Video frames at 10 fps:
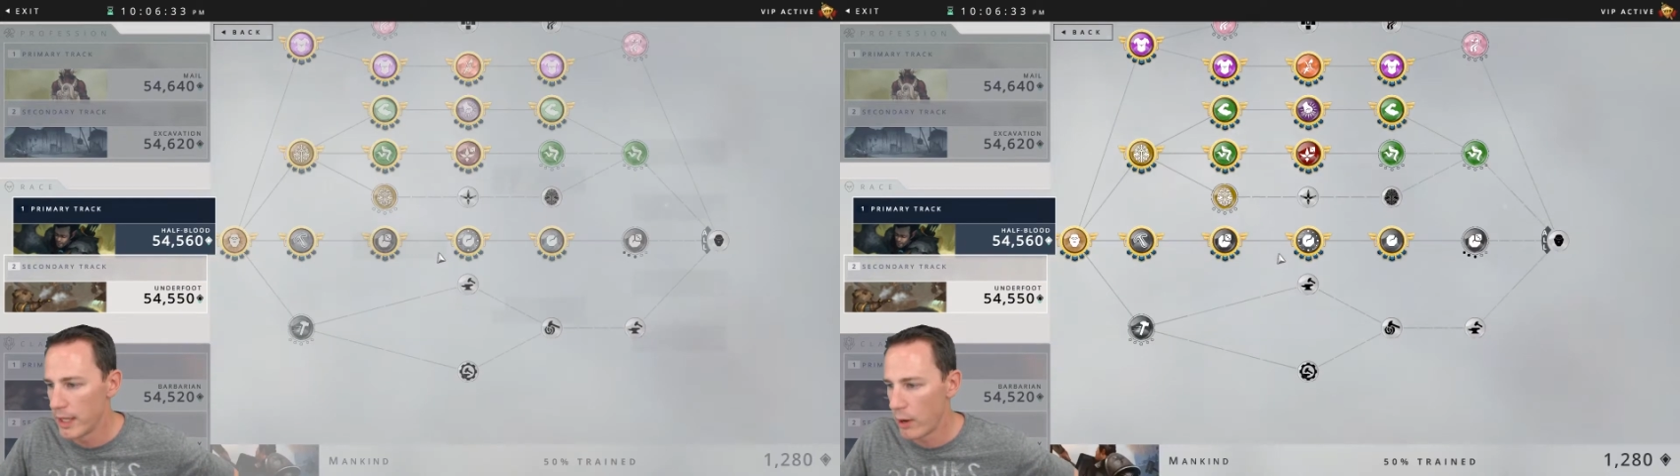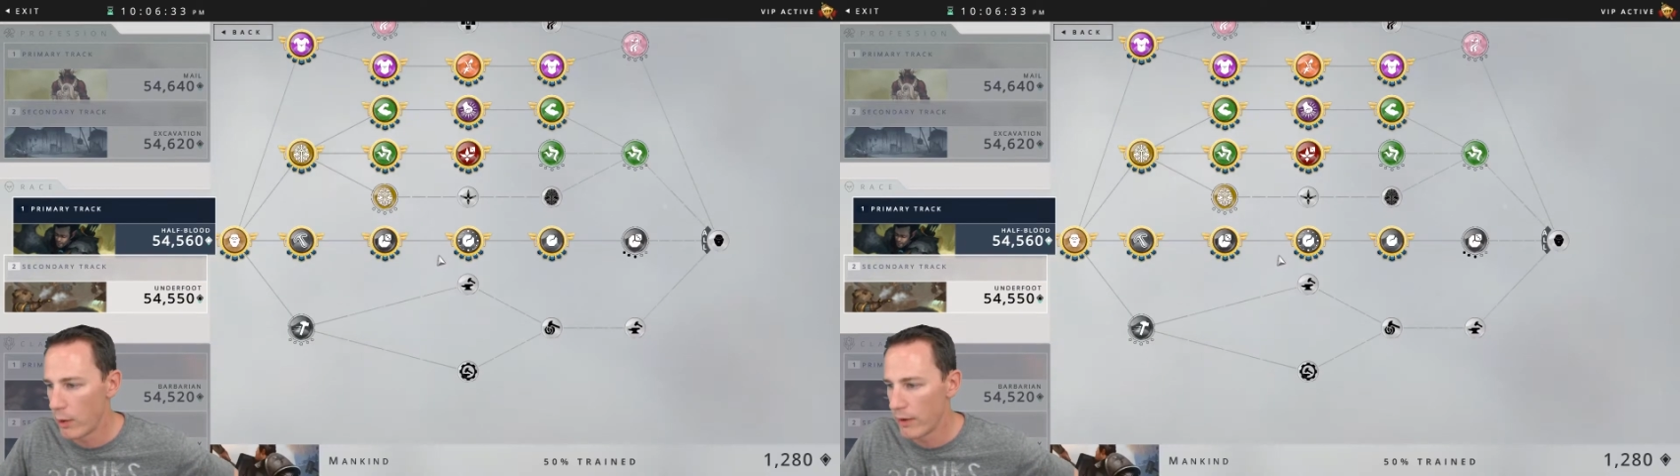
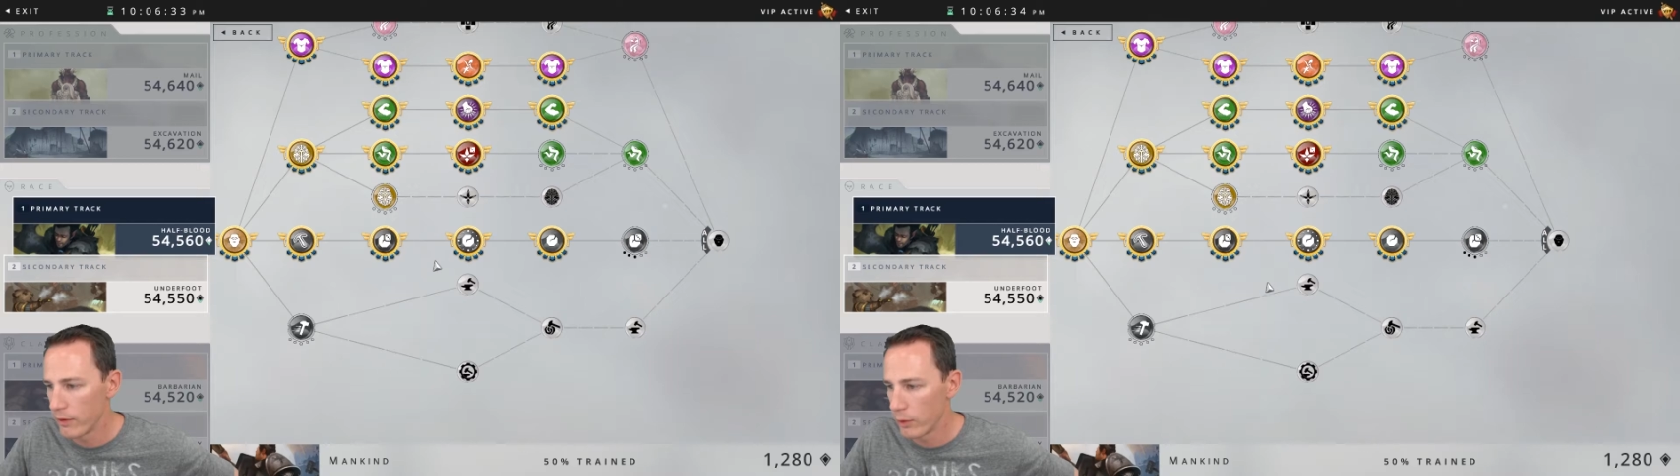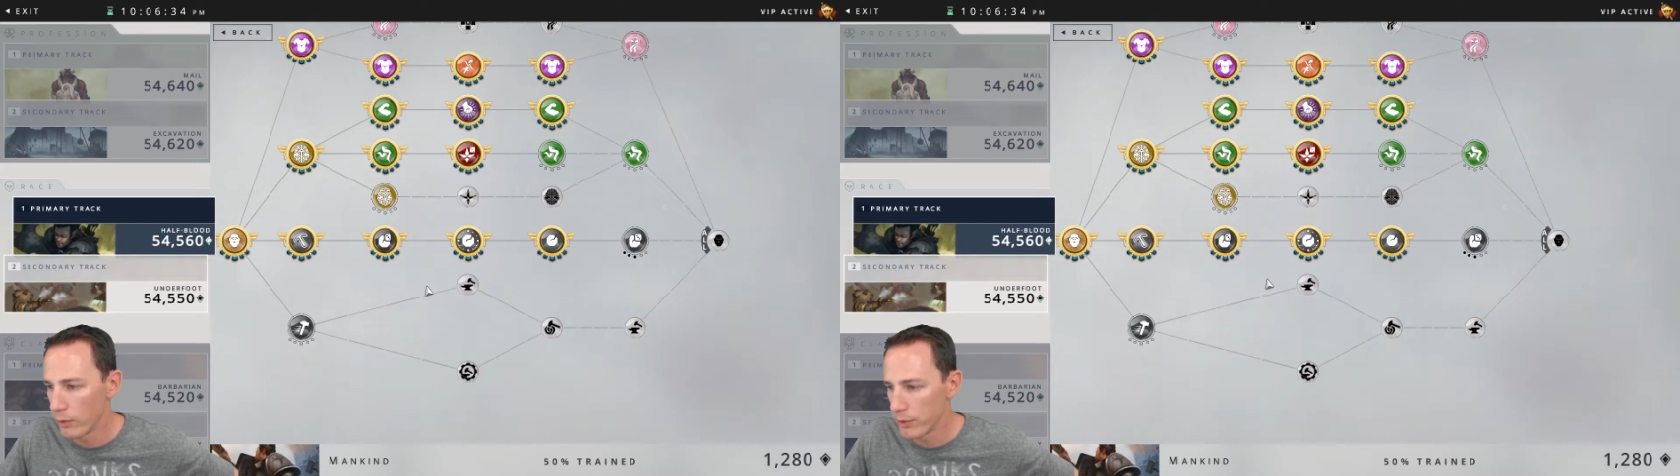
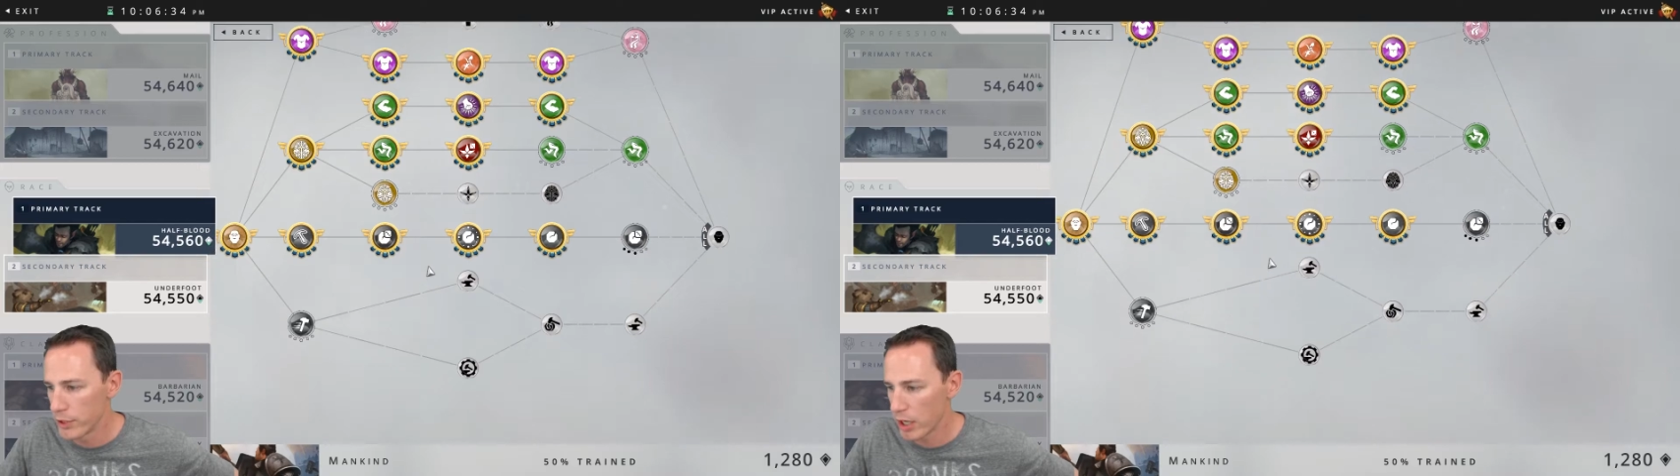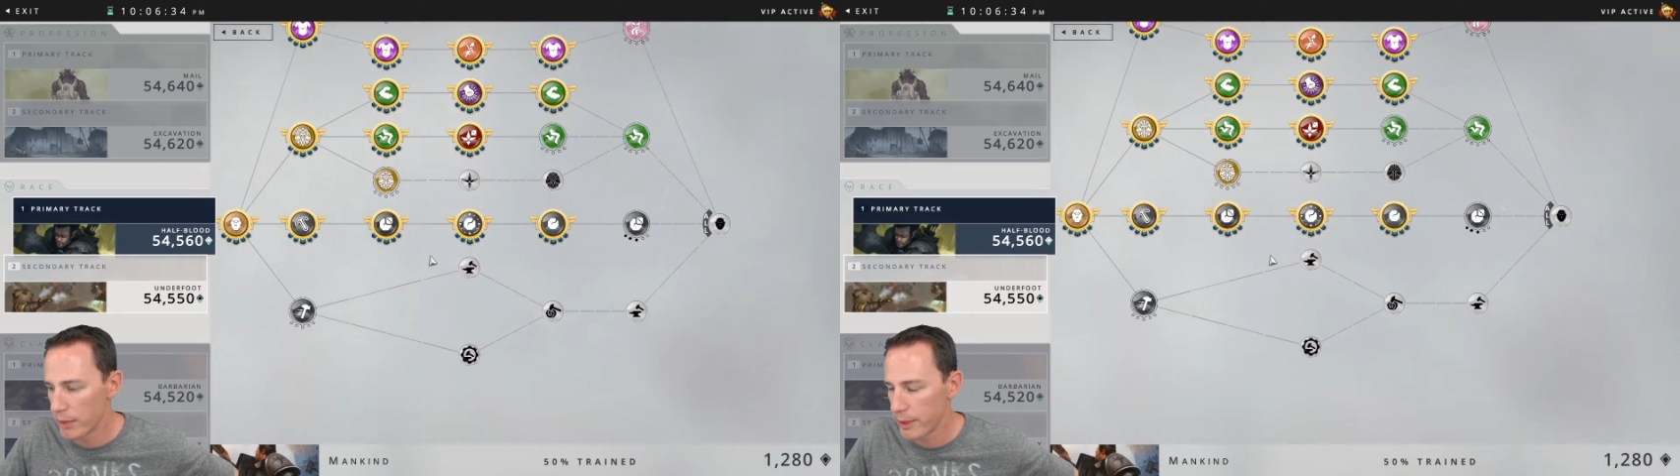However, when we're
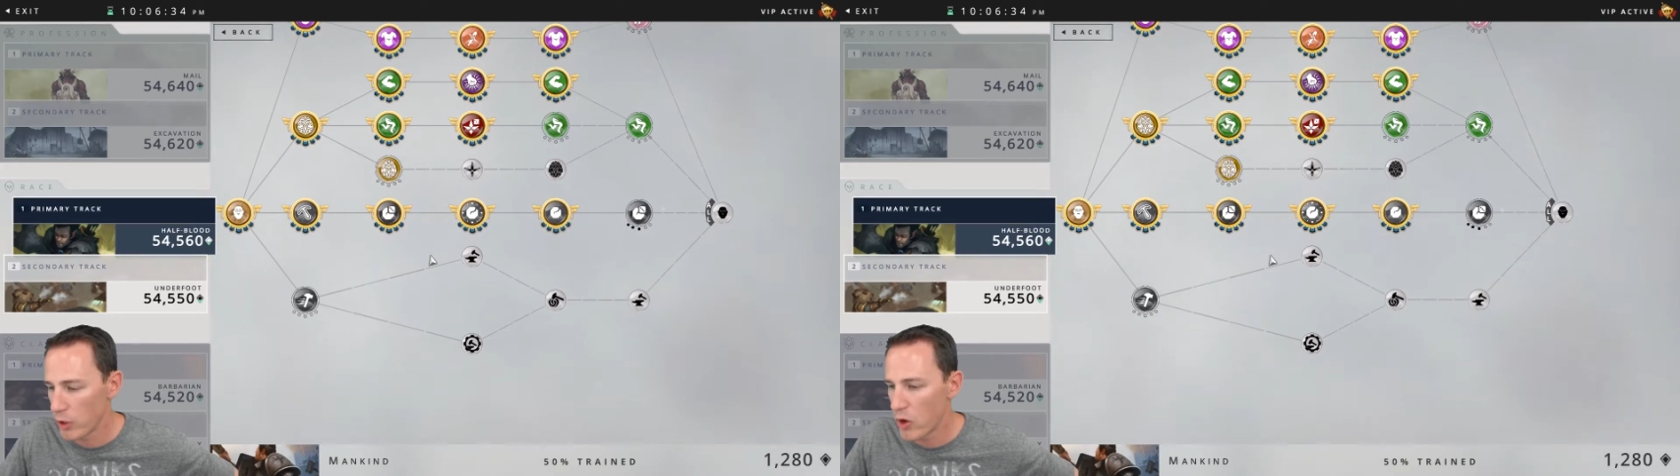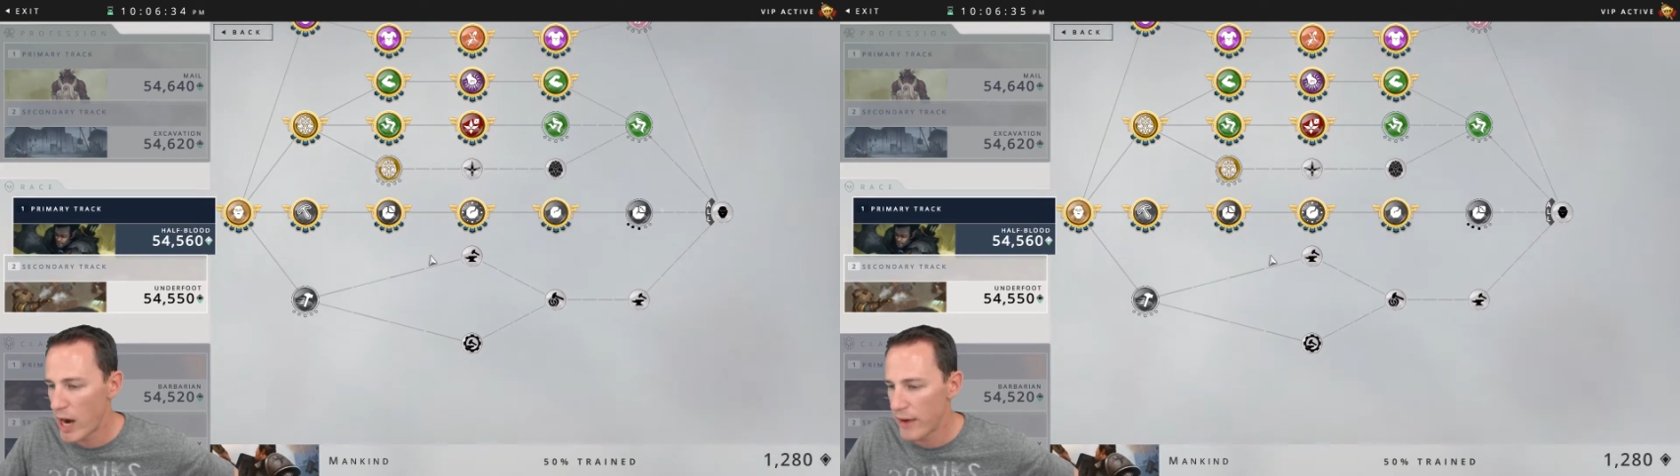talking about
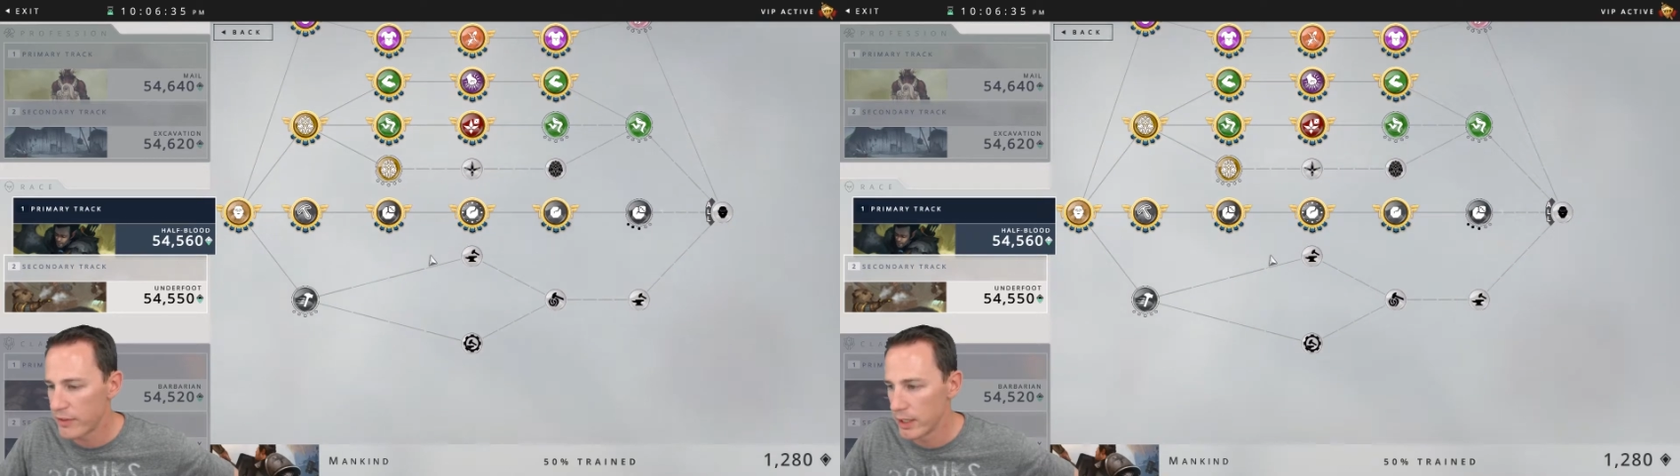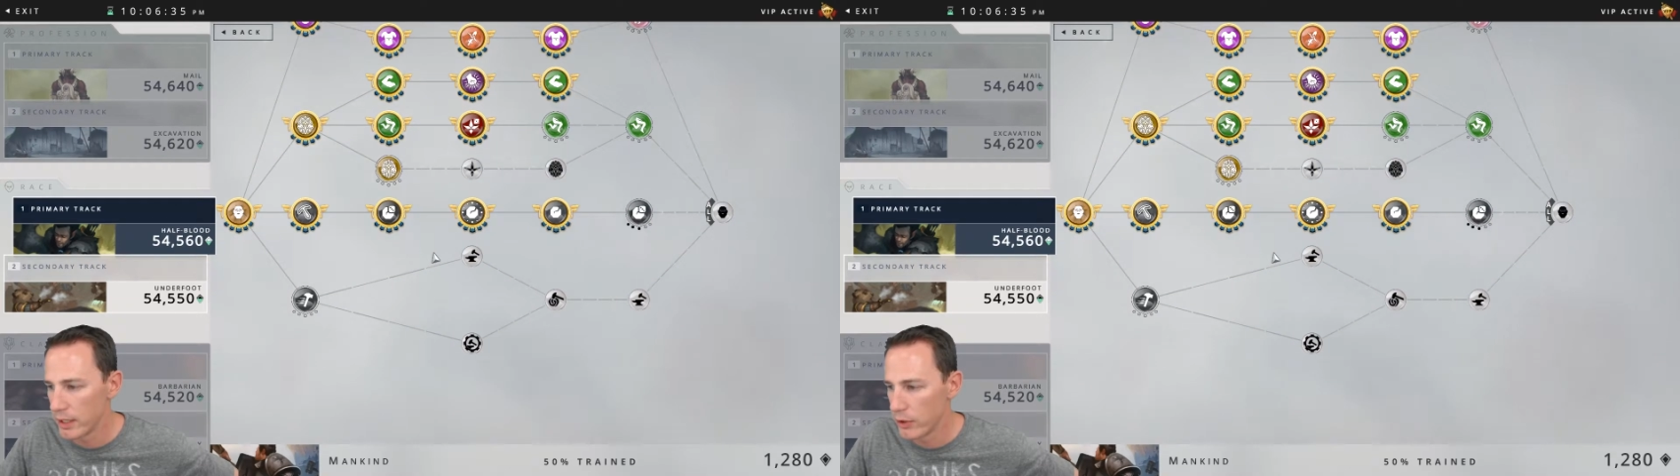crafting,